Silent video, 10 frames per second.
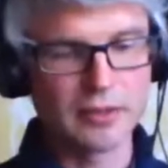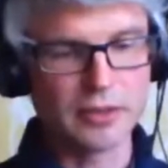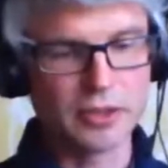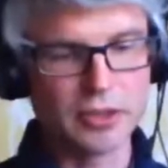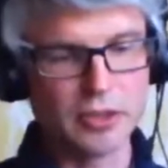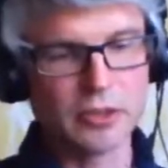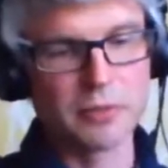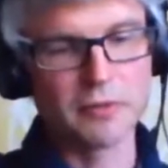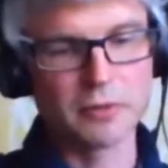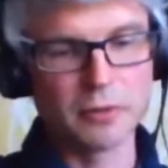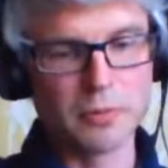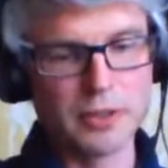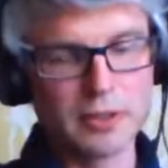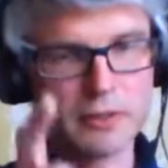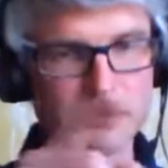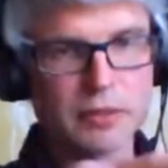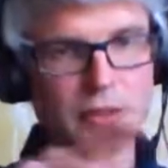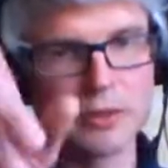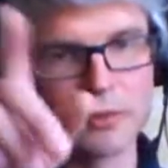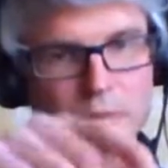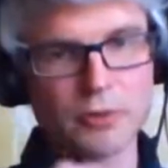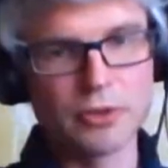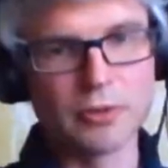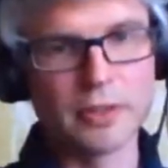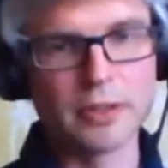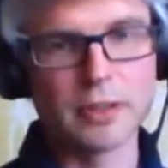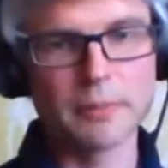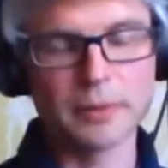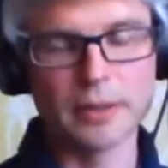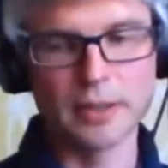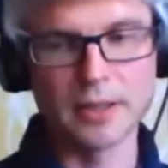that I showed before, where the kind of nodes are all joined up,